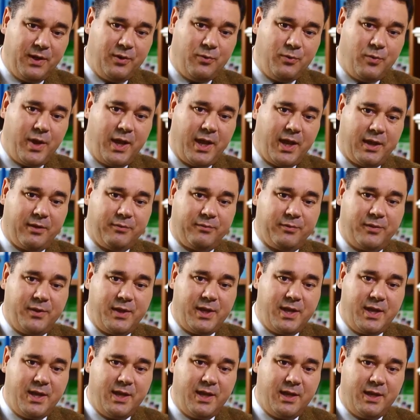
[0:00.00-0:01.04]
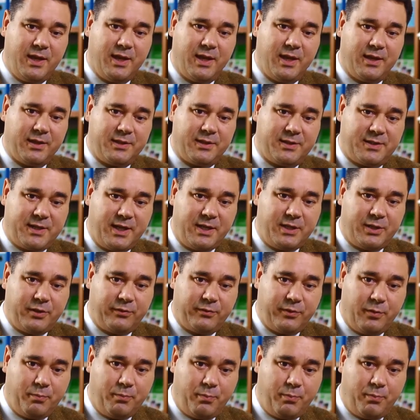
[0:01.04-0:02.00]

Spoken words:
We have the Centre for